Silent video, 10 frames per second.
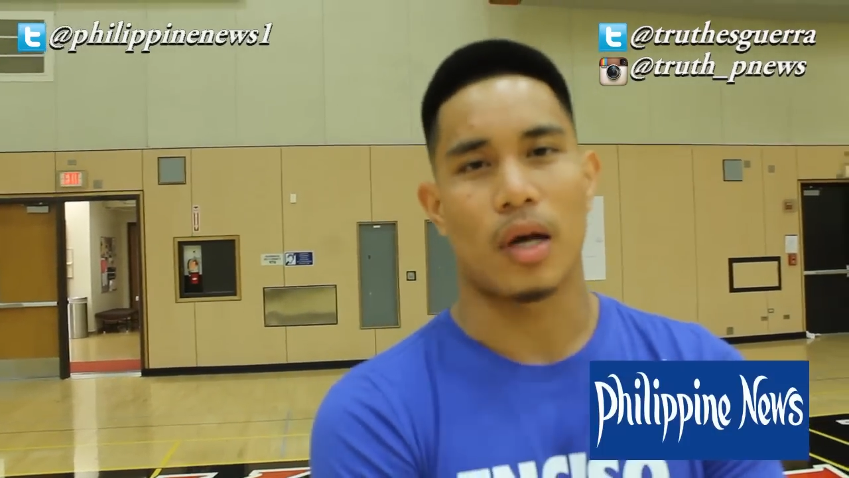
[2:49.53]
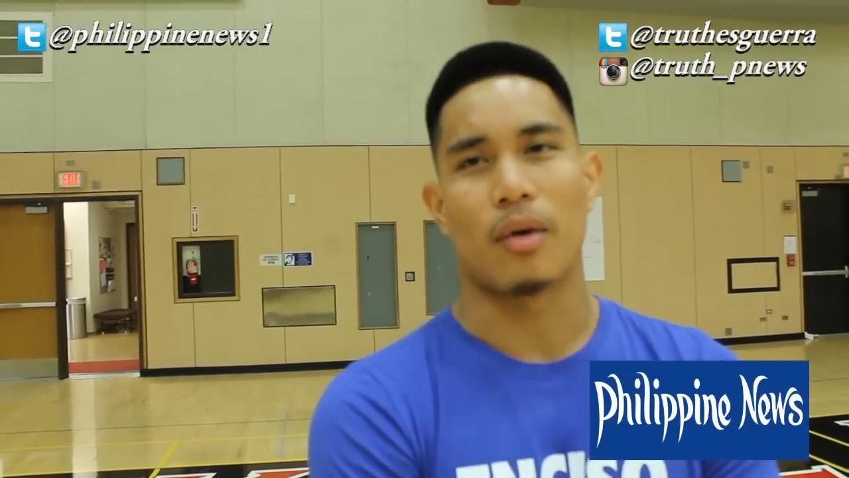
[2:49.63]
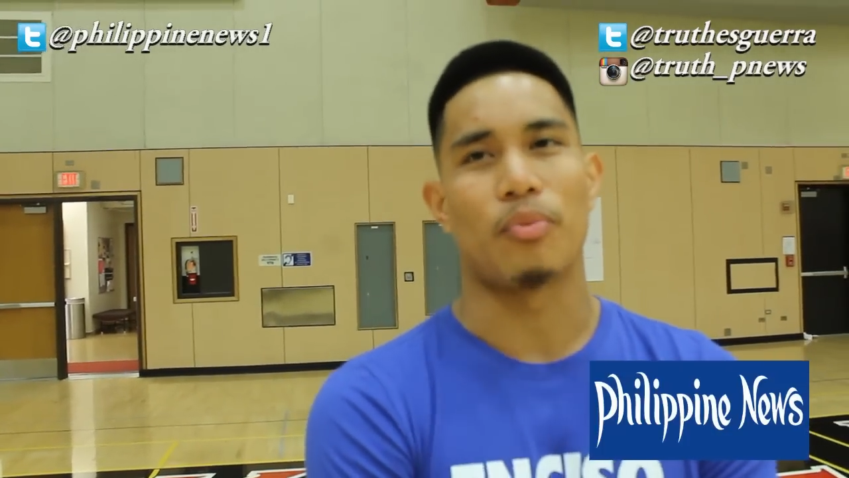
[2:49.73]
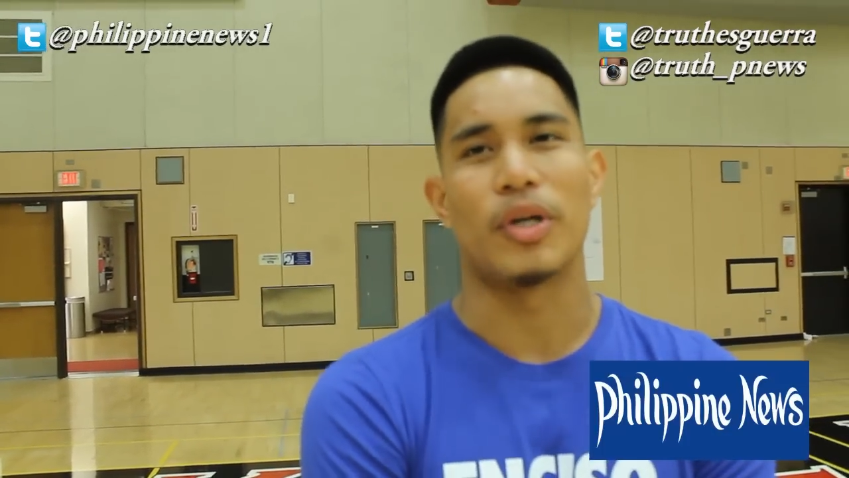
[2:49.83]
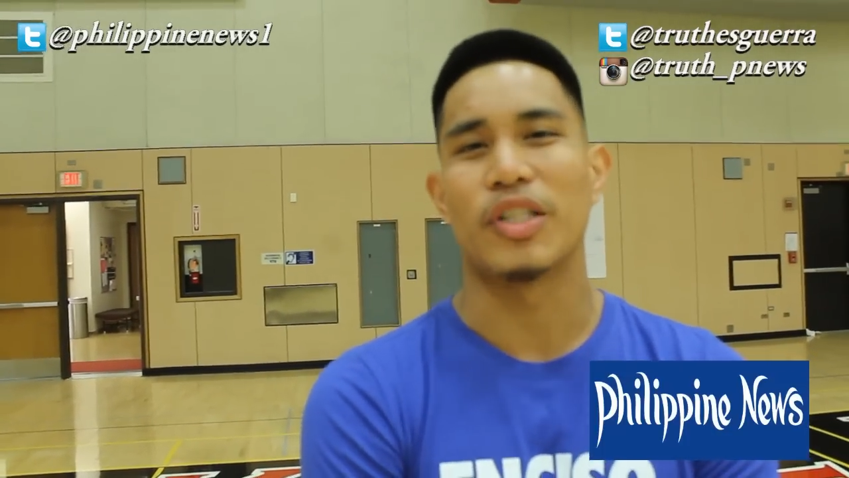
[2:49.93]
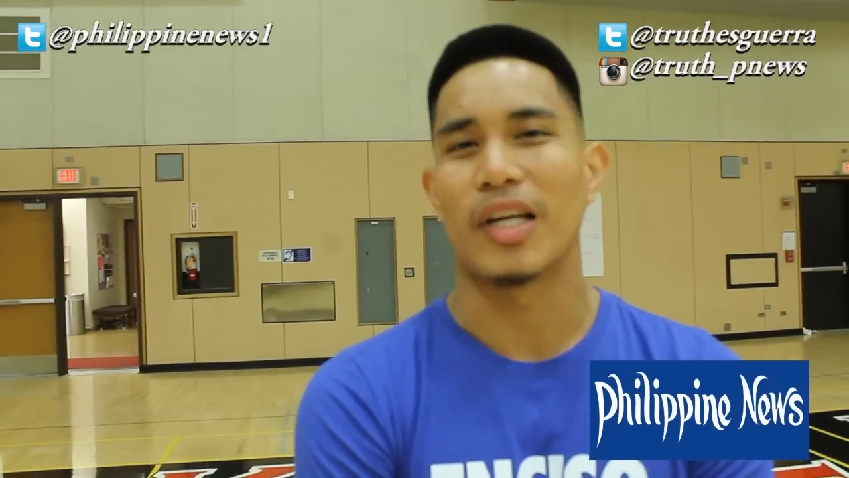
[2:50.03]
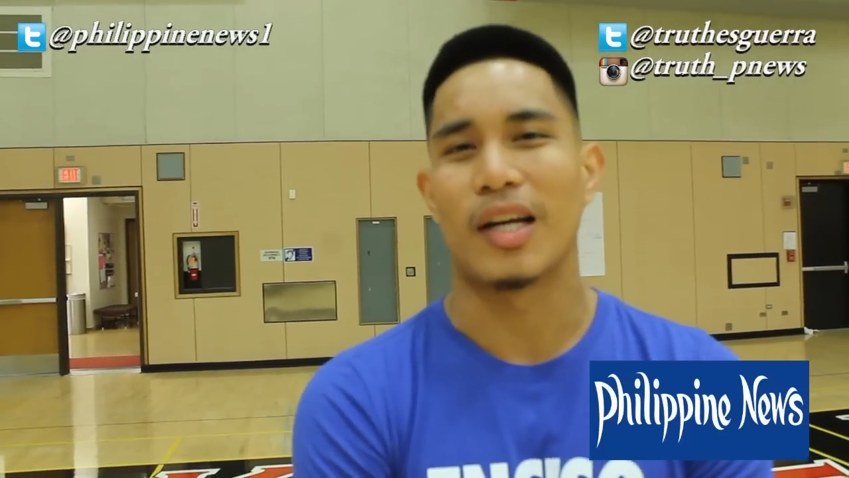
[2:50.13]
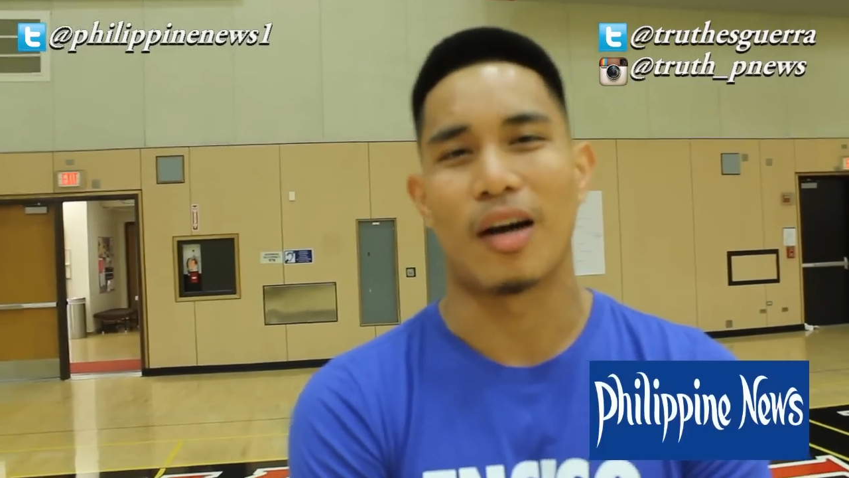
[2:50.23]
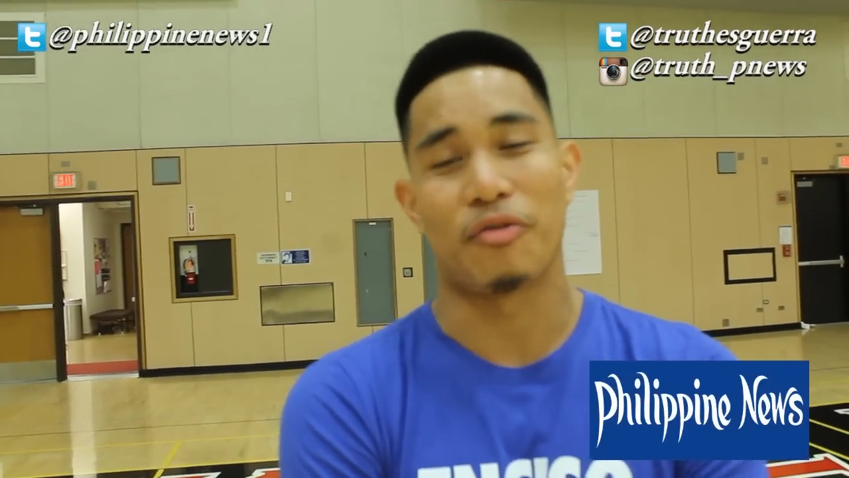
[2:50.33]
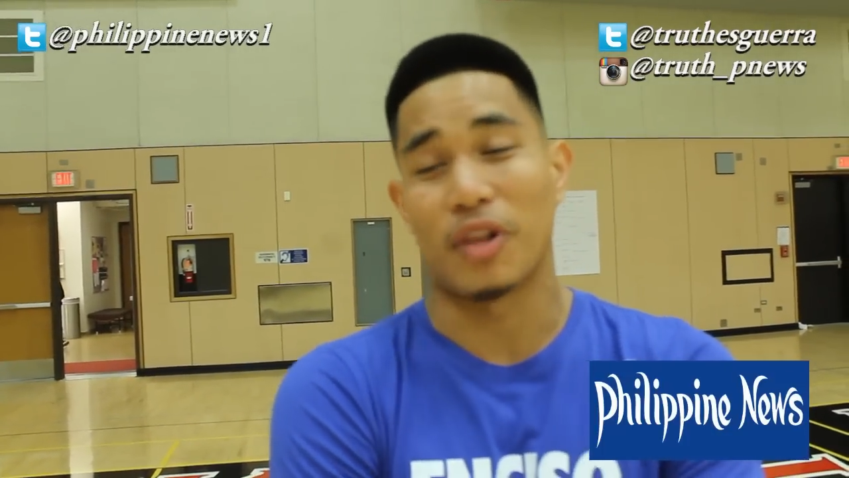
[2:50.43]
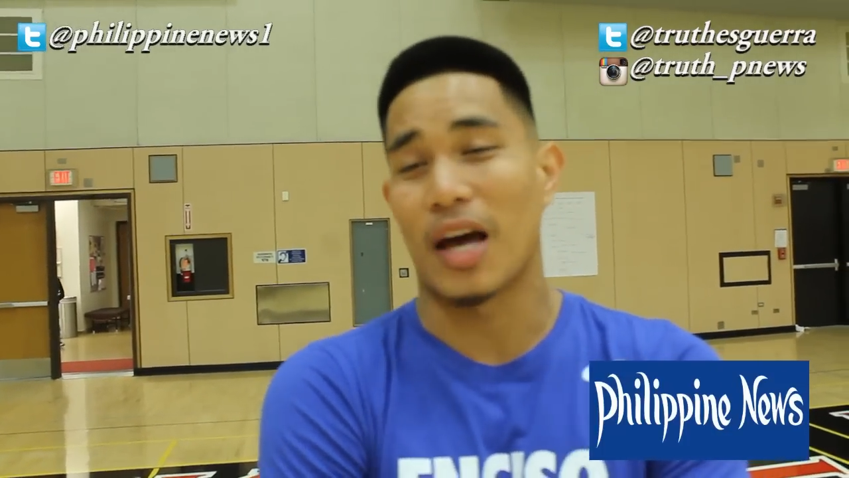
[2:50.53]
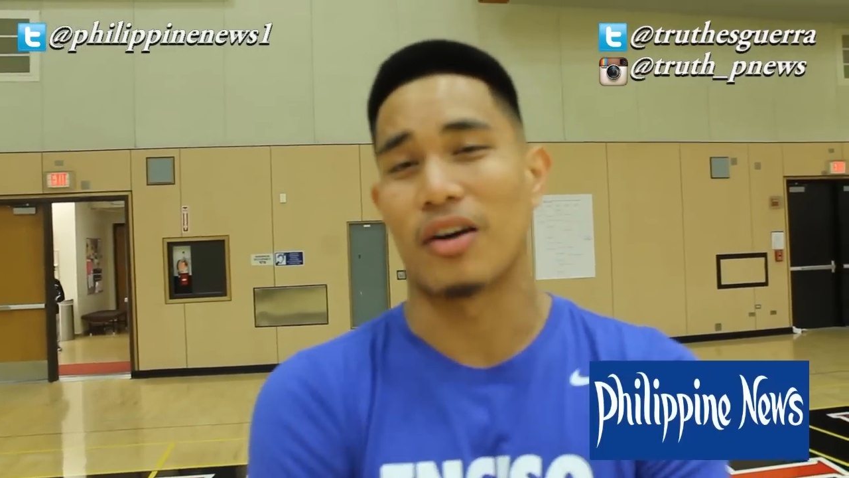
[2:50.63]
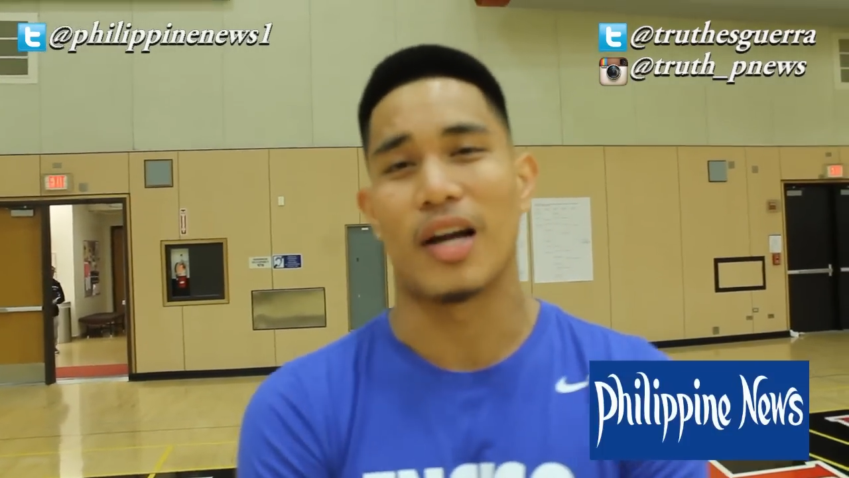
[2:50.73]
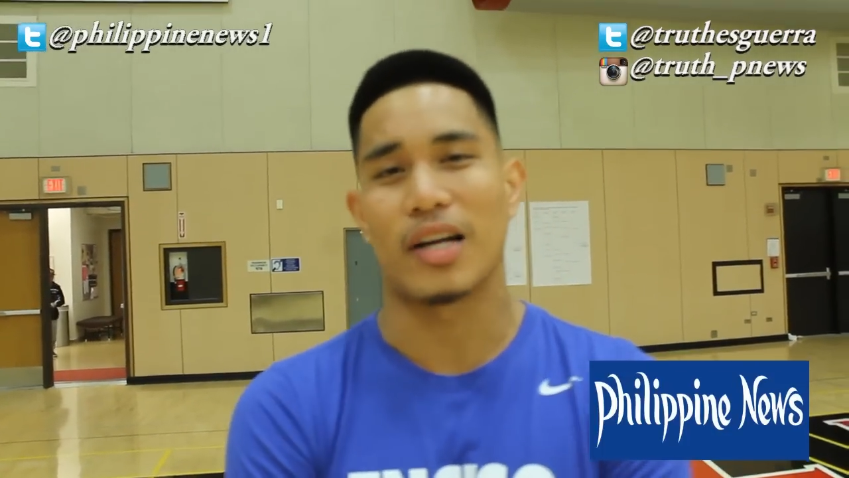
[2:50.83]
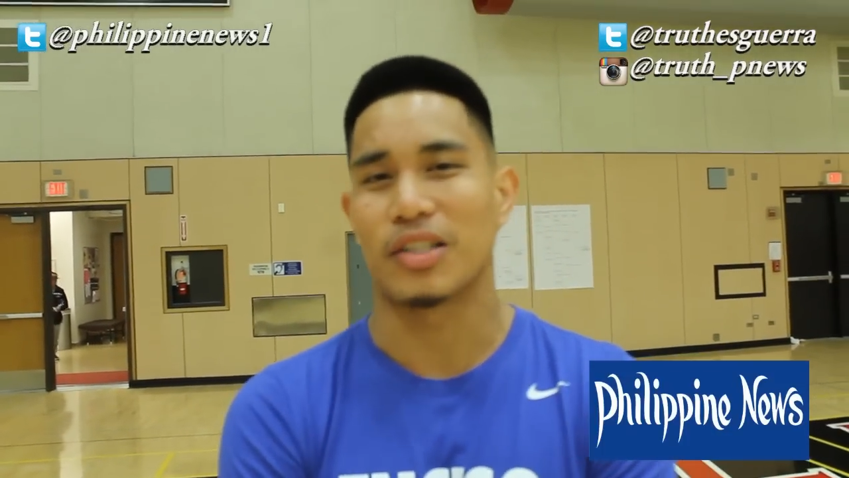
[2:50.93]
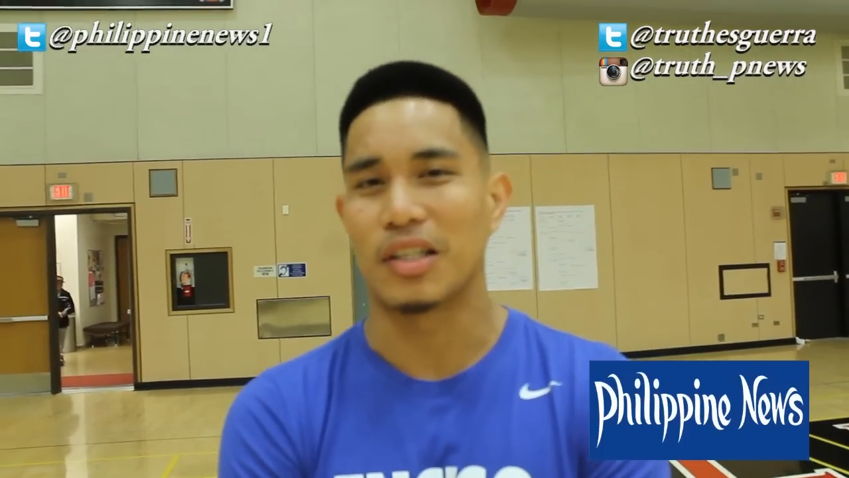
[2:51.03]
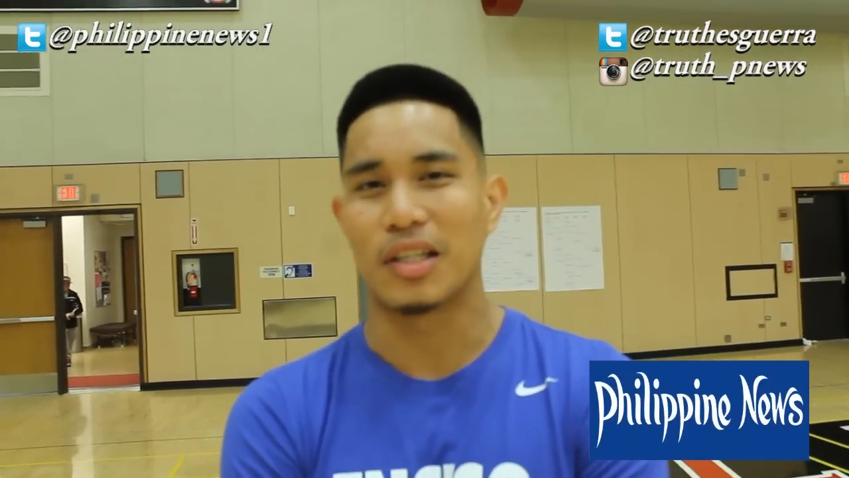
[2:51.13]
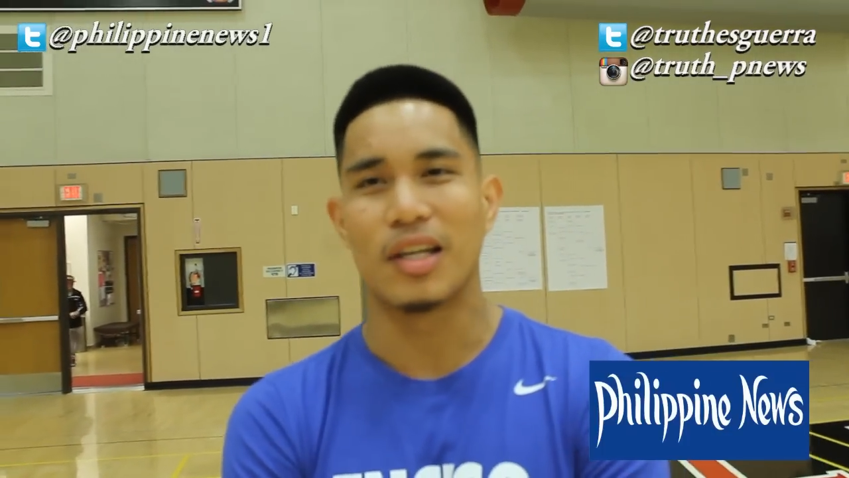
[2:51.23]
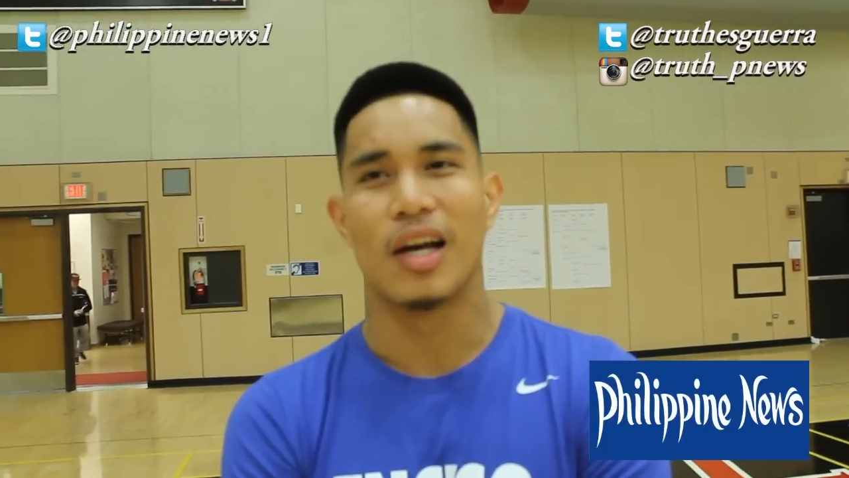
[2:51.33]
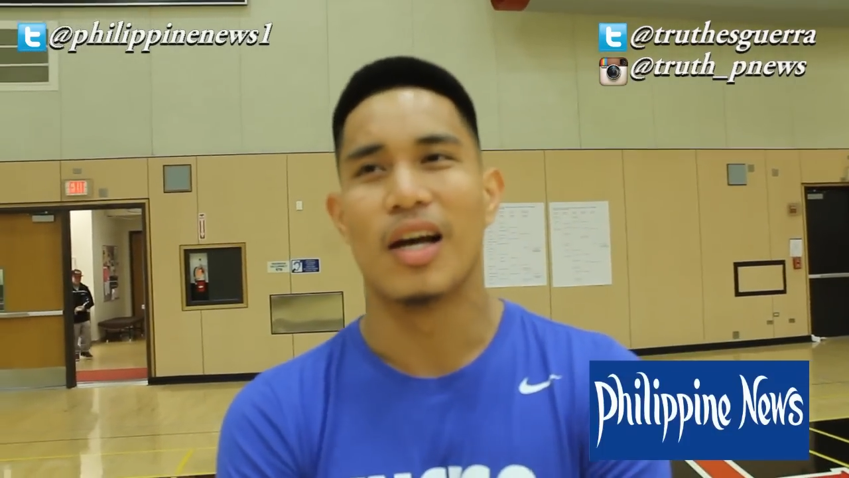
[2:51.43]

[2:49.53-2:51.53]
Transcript: I appreciate it. I'm flattered, actually,